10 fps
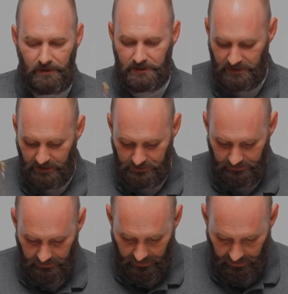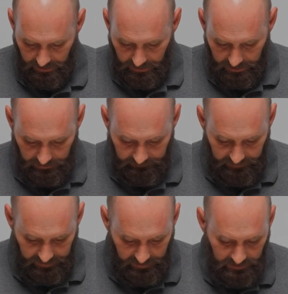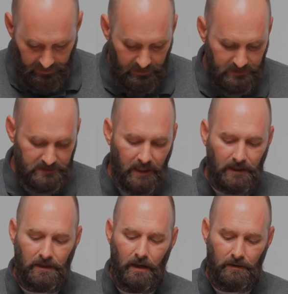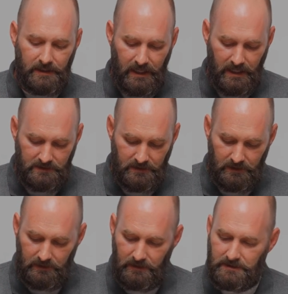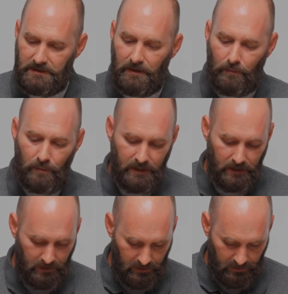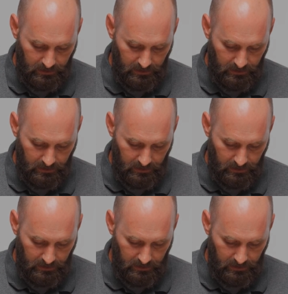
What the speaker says: But it's got your vent, it's got a collar gasket, it's got a wick,